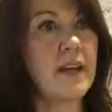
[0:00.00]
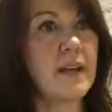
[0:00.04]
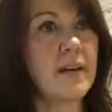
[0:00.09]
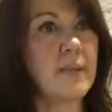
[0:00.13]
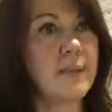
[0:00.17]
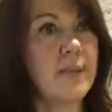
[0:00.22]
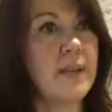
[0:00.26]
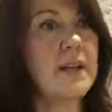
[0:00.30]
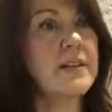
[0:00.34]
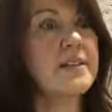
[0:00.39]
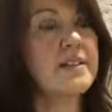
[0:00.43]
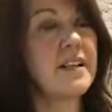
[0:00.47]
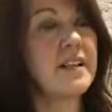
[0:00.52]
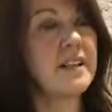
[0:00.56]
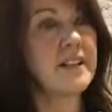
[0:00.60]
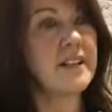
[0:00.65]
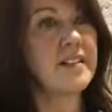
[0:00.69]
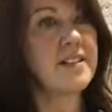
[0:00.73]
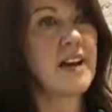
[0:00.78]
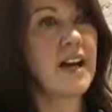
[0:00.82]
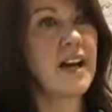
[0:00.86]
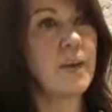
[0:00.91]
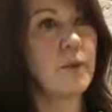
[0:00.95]
building
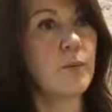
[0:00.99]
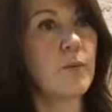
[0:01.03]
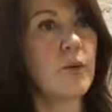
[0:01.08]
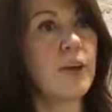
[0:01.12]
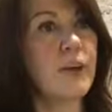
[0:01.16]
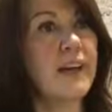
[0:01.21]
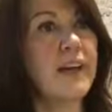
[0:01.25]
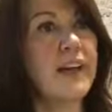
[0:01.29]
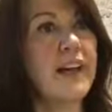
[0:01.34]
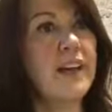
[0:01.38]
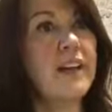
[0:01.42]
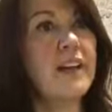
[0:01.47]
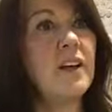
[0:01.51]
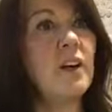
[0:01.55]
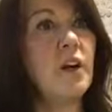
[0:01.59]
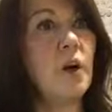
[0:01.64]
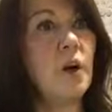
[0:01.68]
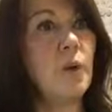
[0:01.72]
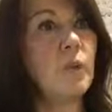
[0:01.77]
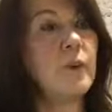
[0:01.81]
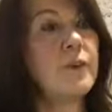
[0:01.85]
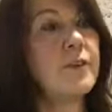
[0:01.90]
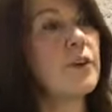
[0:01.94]
that I work in,
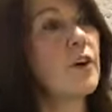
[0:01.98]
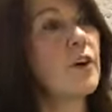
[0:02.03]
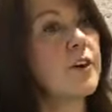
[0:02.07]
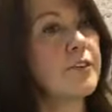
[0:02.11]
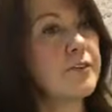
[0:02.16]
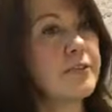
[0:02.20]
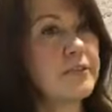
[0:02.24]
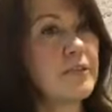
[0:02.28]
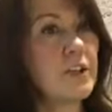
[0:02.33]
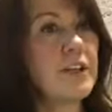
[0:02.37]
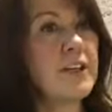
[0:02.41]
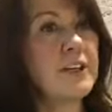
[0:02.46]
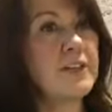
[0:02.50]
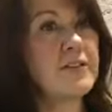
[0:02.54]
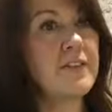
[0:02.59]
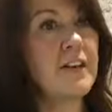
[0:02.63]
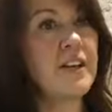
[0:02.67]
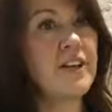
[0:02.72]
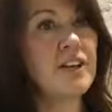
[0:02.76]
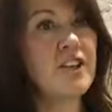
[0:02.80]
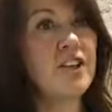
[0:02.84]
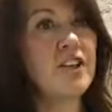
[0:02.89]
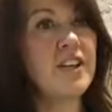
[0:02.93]
we've got a fully
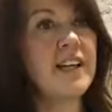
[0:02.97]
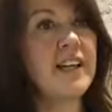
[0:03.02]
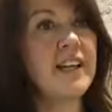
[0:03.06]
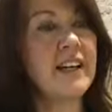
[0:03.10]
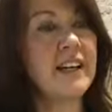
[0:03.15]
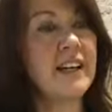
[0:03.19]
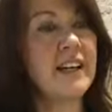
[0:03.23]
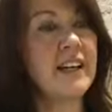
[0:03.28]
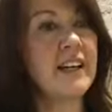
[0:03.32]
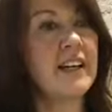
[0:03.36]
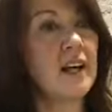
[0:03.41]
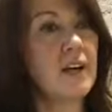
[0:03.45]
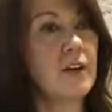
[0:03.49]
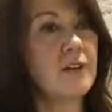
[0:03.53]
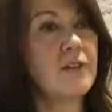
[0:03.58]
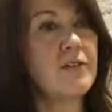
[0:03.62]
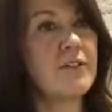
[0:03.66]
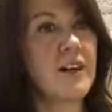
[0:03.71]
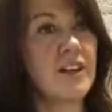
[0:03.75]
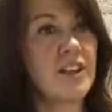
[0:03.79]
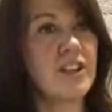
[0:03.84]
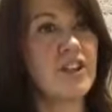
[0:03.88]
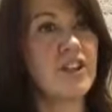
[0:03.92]
functioning lung
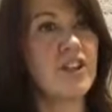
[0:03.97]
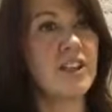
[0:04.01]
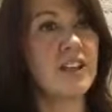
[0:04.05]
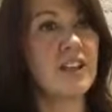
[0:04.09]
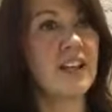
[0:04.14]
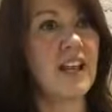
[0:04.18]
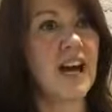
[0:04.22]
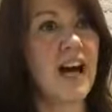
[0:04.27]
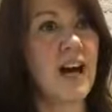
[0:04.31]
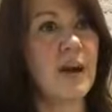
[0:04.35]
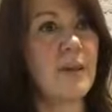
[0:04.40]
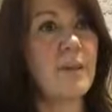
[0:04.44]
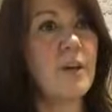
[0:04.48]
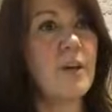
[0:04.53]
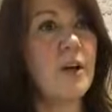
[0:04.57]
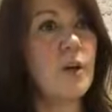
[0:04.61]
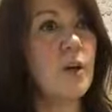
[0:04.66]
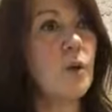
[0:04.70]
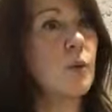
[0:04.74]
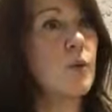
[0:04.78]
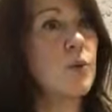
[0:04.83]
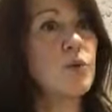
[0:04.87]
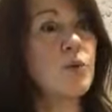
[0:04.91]
function lab,
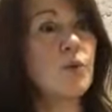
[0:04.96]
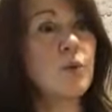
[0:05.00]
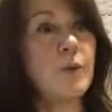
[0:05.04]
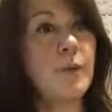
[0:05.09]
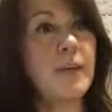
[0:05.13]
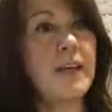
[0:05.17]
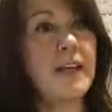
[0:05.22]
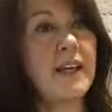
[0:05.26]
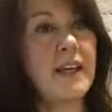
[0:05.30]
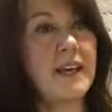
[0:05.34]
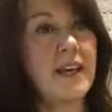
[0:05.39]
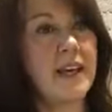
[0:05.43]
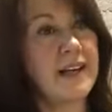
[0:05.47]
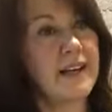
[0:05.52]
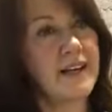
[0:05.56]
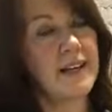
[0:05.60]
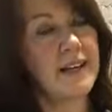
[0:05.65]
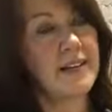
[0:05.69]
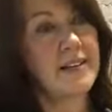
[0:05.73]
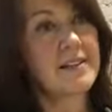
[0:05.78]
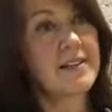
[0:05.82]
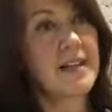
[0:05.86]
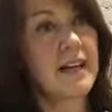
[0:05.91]
which would be
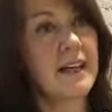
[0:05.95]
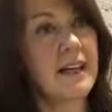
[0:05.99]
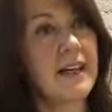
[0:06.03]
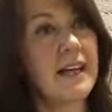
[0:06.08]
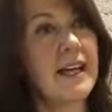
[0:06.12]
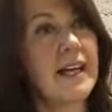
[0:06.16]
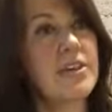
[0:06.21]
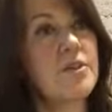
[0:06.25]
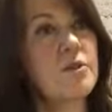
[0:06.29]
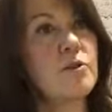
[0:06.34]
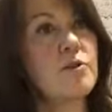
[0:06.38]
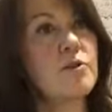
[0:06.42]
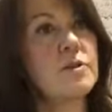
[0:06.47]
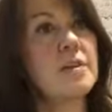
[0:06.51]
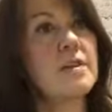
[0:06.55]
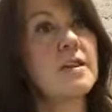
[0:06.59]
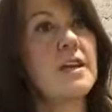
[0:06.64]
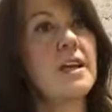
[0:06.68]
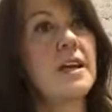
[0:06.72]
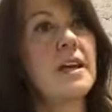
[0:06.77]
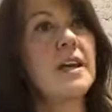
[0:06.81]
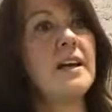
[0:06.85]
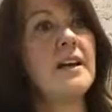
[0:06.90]
exactly as you'd
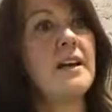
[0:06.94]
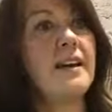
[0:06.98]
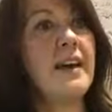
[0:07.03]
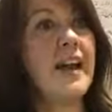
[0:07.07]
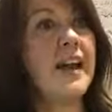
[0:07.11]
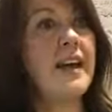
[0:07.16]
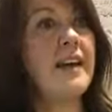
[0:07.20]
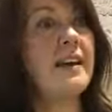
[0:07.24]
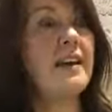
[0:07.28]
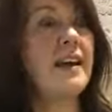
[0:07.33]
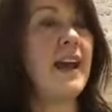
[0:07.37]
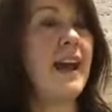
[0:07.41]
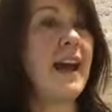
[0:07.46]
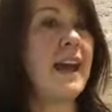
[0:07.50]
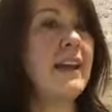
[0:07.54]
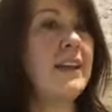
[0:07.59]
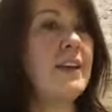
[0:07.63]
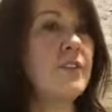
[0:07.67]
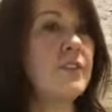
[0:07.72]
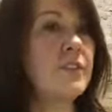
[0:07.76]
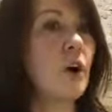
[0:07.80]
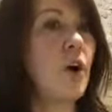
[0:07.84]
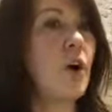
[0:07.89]
see in
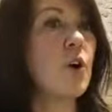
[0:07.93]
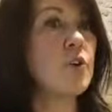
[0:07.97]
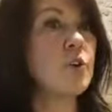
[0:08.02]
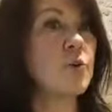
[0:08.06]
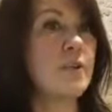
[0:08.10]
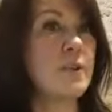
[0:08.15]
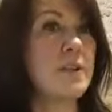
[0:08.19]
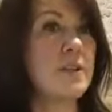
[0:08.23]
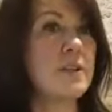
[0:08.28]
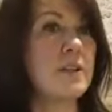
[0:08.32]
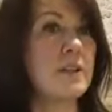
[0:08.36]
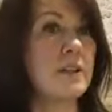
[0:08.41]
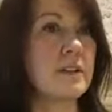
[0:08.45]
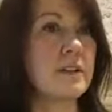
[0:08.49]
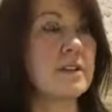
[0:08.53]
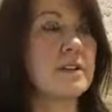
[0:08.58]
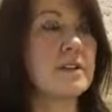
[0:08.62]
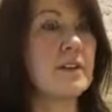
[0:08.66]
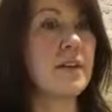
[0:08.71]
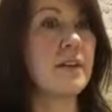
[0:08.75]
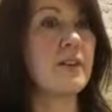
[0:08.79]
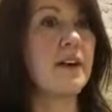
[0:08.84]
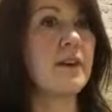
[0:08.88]
any of the
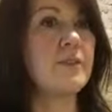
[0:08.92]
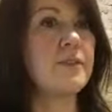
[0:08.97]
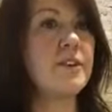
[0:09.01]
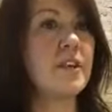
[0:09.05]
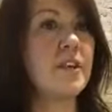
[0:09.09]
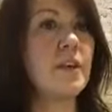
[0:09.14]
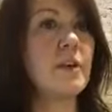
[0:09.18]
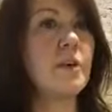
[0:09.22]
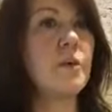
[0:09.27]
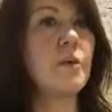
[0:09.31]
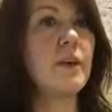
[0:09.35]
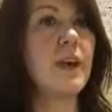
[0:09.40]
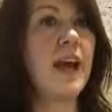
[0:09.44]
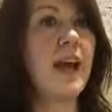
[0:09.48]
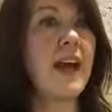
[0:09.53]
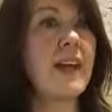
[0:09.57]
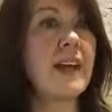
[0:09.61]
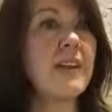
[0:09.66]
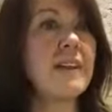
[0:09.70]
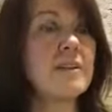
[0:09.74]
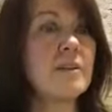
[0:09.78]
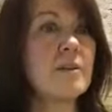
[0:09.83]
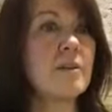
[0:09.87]
hospitals around the
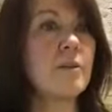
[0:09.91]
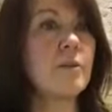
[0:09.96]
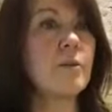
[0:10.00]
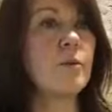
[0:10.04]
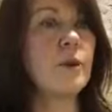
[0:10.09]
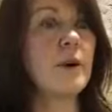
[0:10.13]
UK. So